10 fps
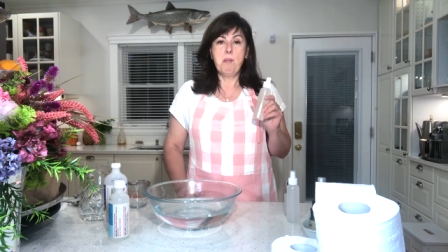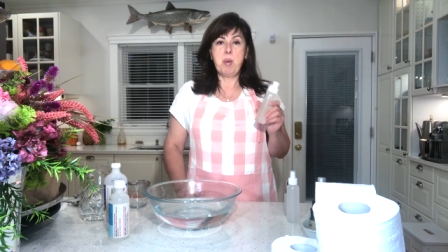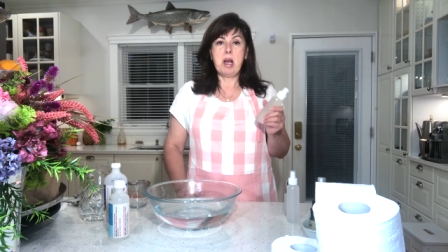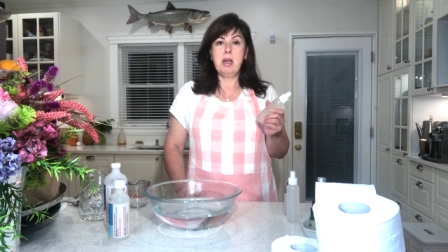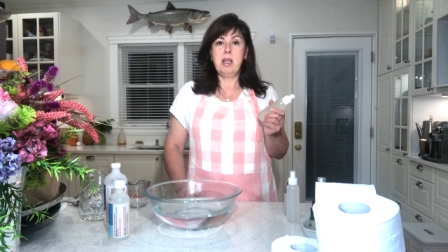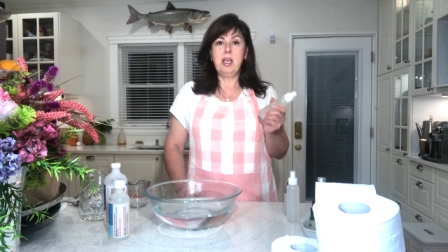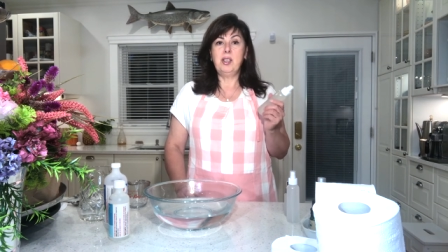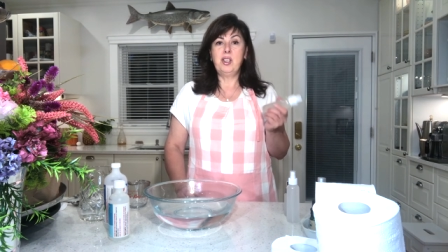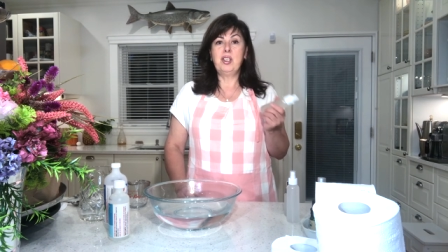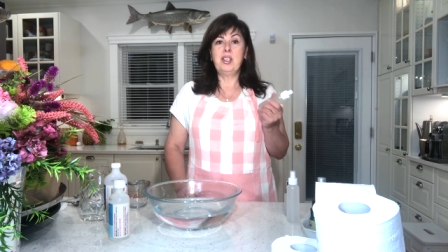but
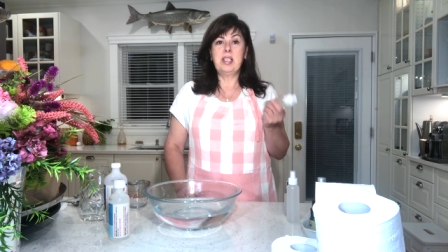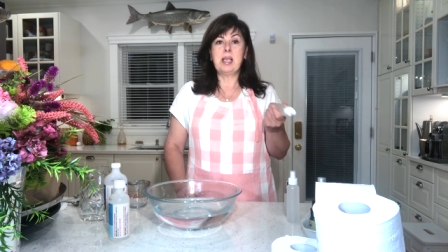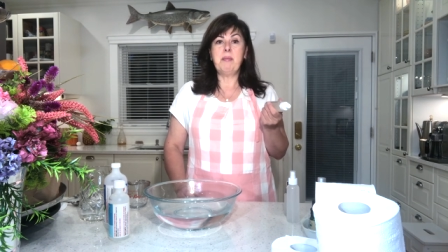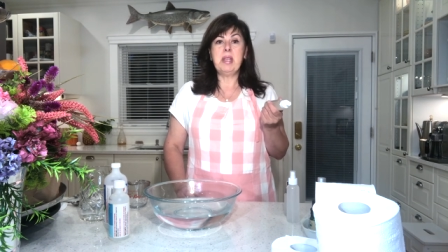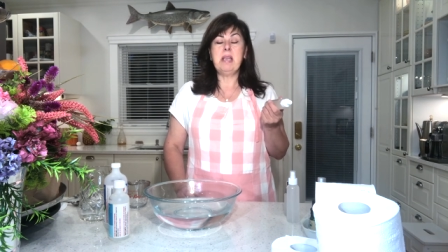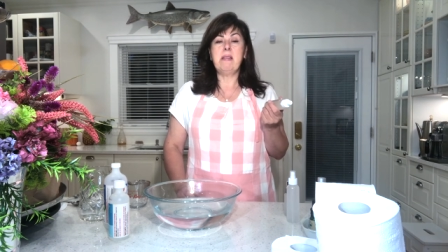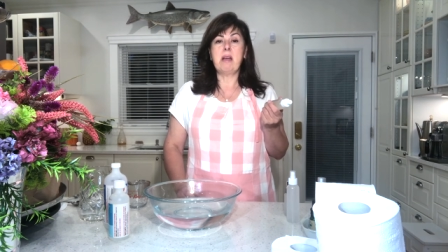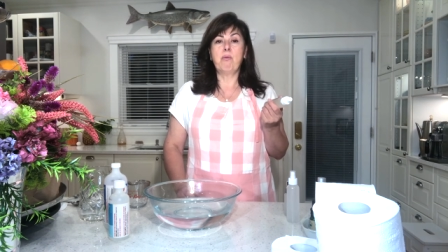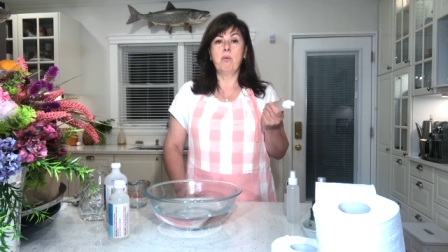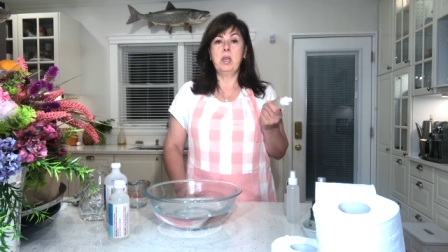it's something
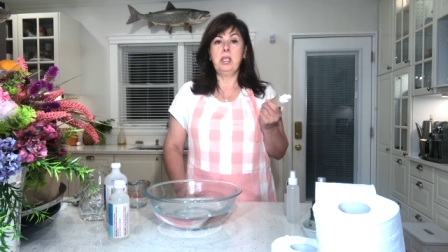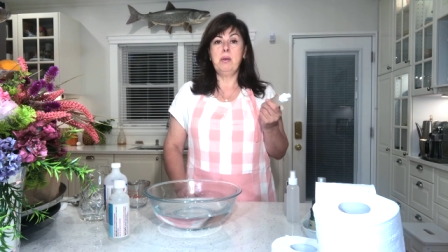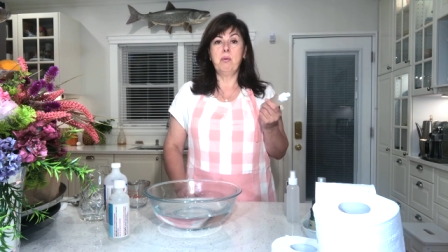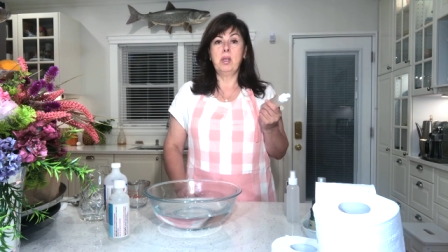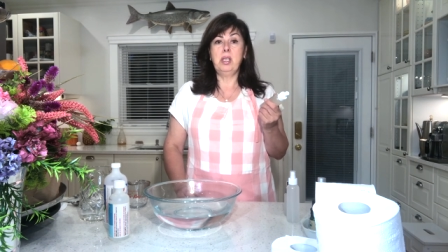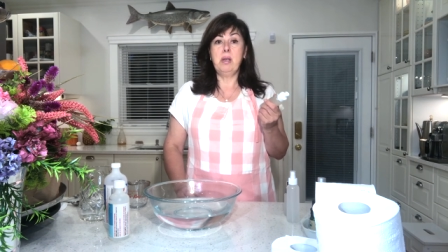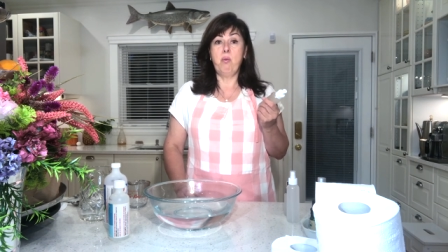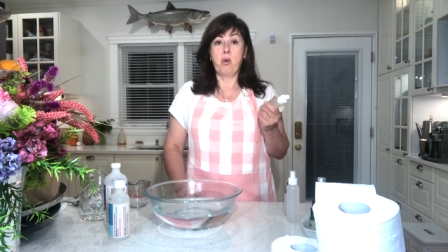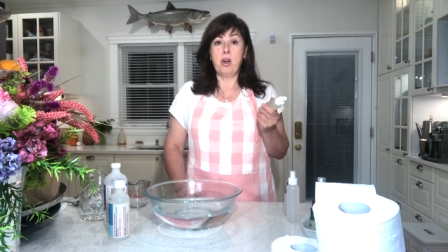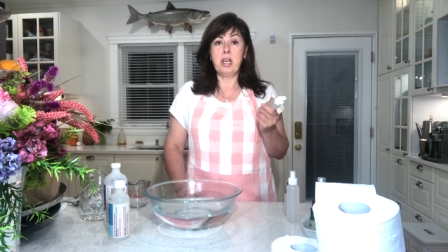that really, really
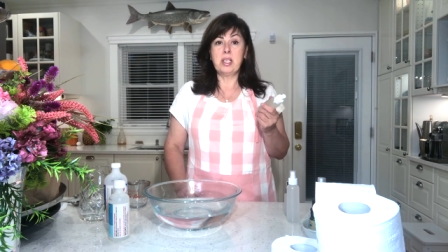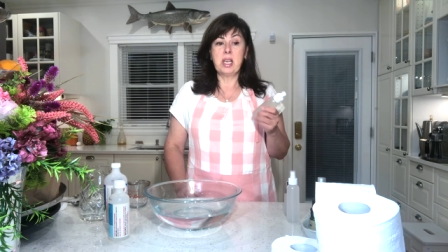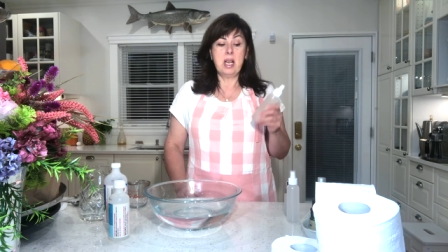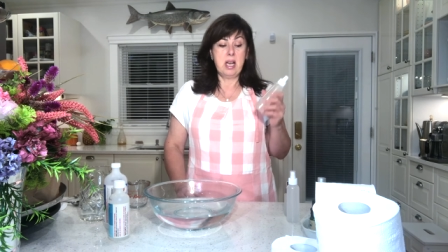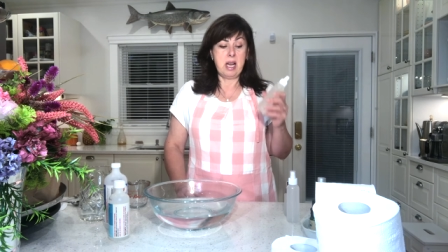works.